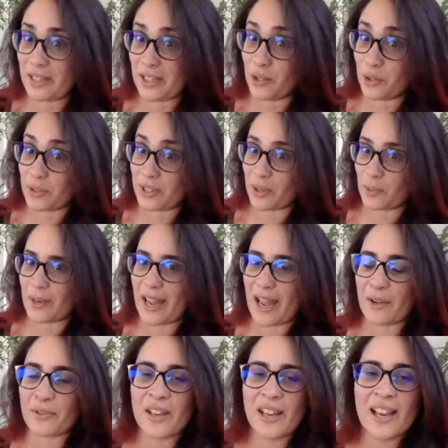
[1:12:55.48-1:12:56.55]
all of the issues that we
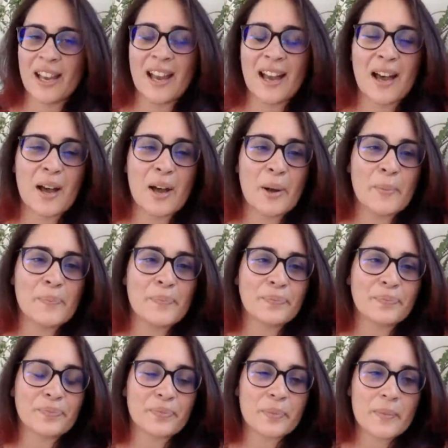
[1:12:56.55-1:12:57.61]
have.
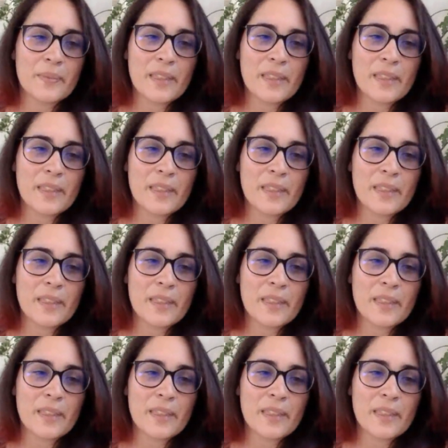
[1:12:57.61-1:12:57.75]
Um,